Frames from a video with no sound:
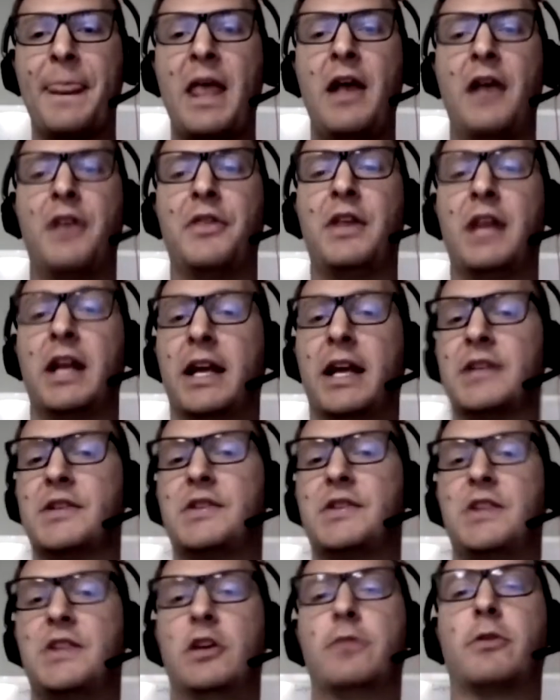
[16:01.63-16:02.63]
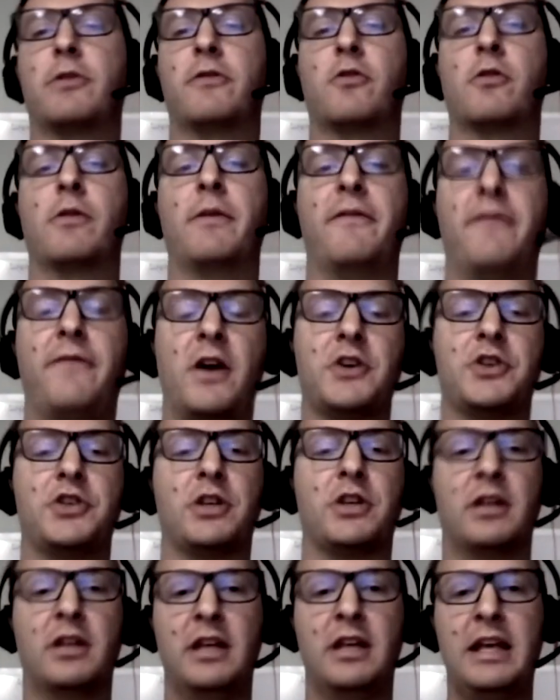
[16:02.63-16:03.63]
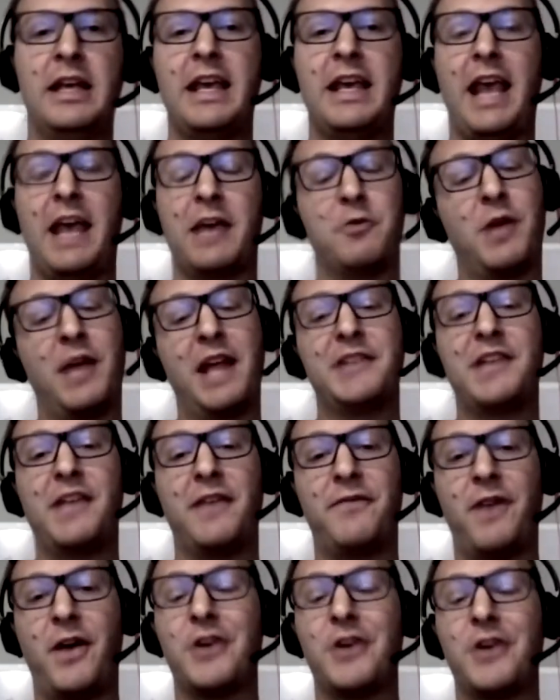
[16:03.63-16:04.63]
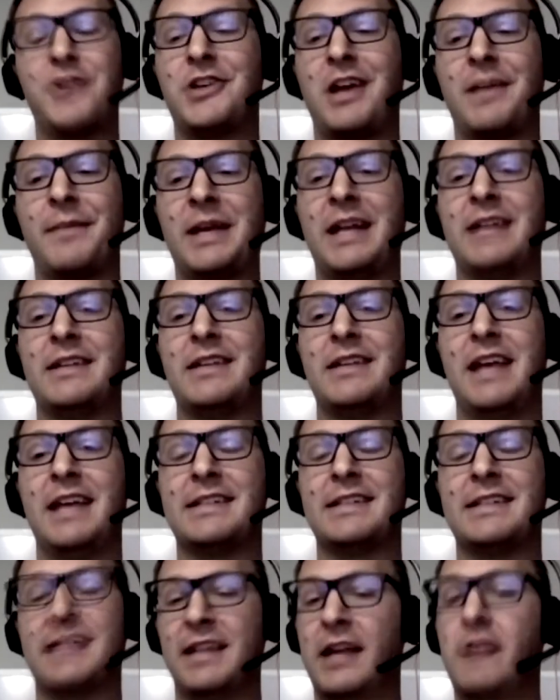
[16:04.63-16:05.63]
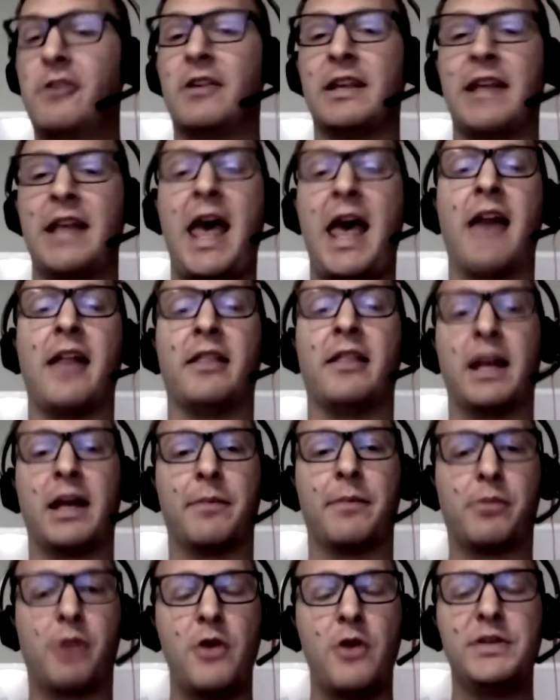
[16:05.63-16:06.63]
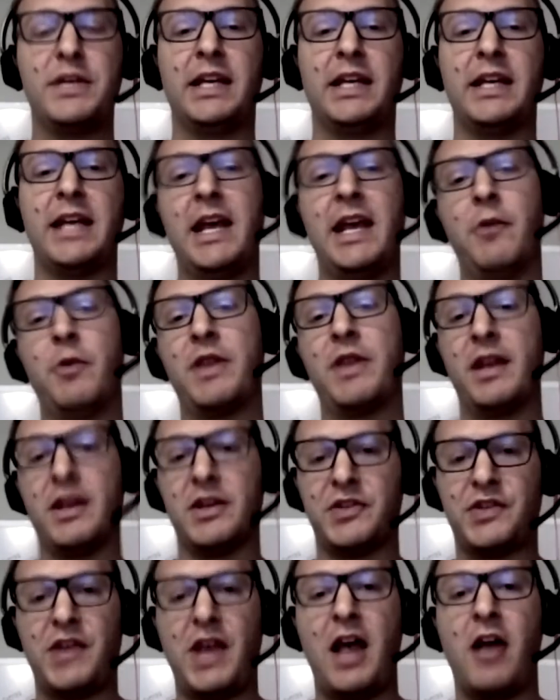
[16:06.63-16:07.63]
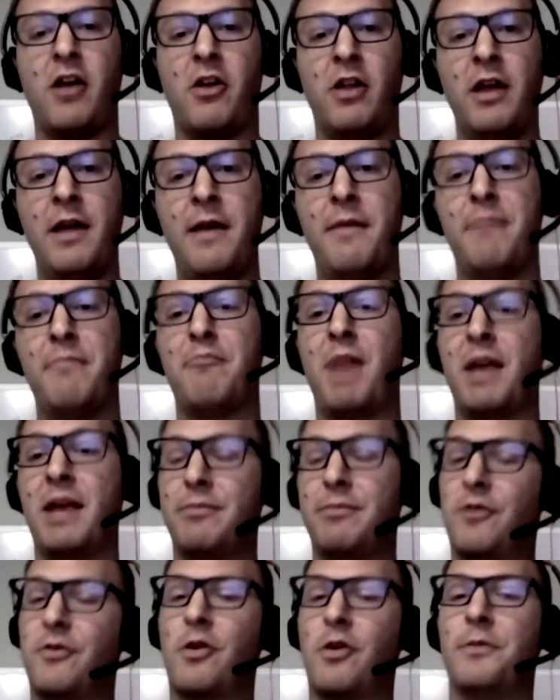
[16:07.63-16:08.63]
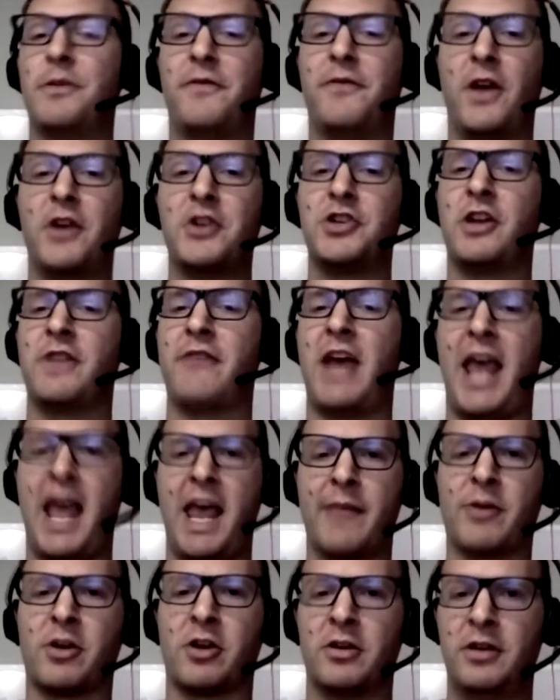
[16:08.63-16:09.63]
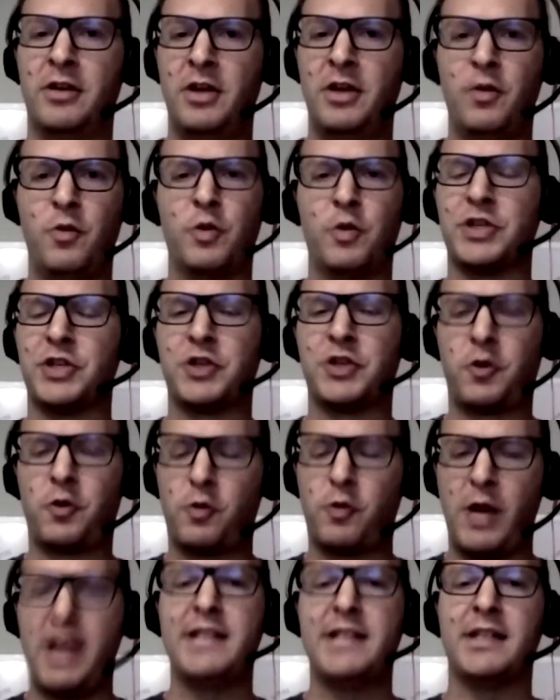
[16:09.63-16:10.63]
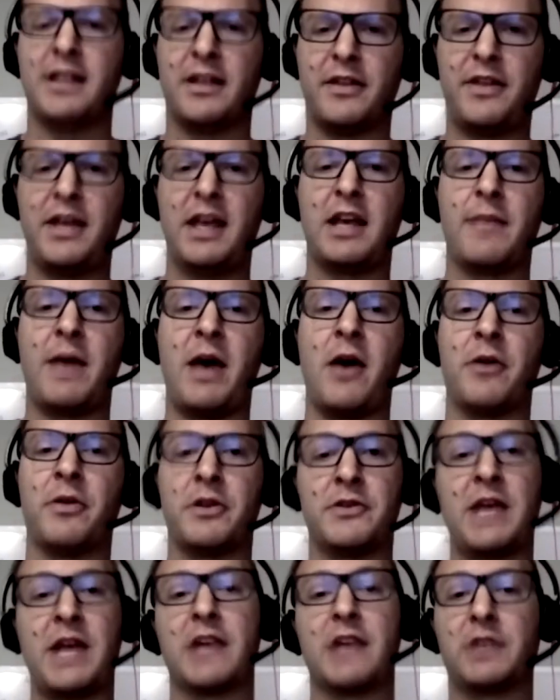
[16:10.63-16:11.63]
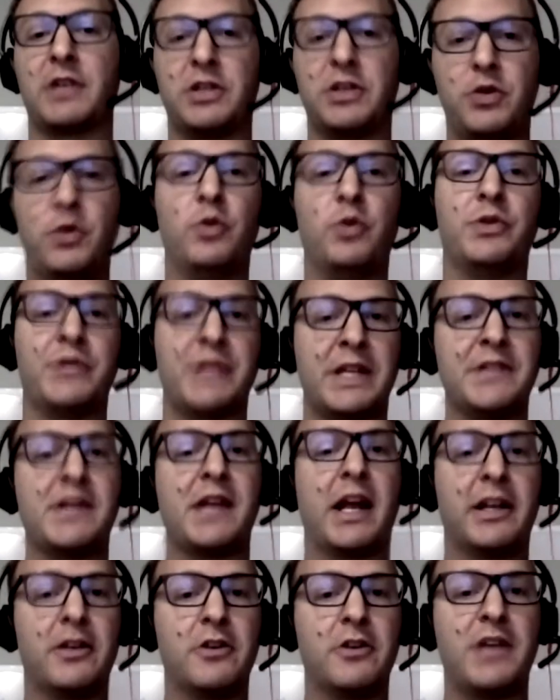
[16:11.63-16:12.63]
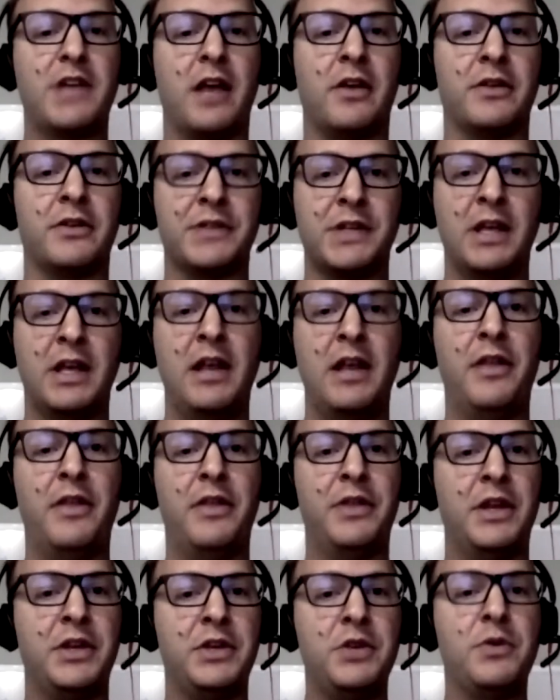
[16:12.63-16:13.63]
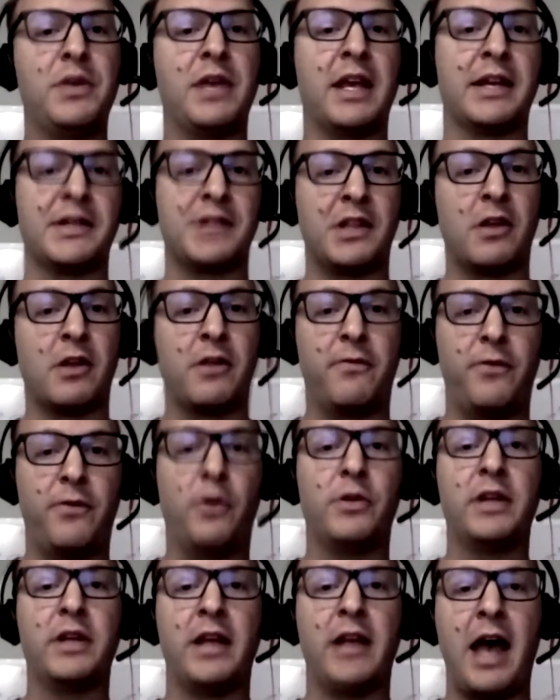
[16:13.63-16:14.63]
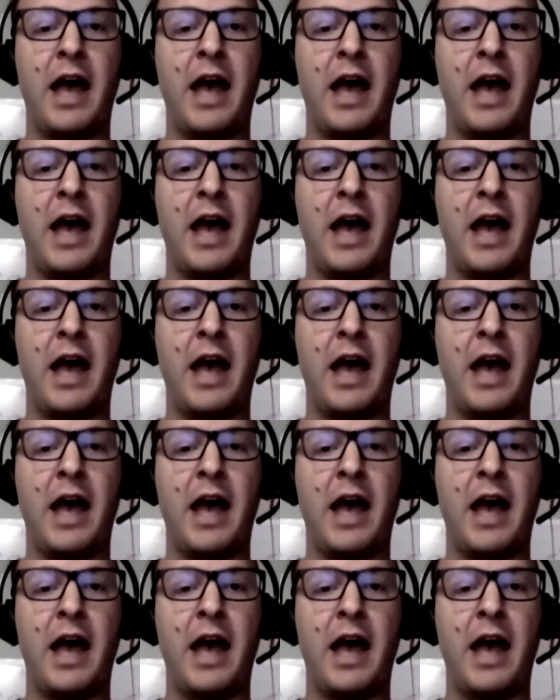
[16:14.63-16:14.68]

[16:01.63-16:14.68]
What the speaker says: that it can still perform a function. And when I say function, I mean it's literally that. Like a protein within a cell might perform the function of a hammer, which is crazy to think about. There's actually tools inside your cells that do things, and they're folded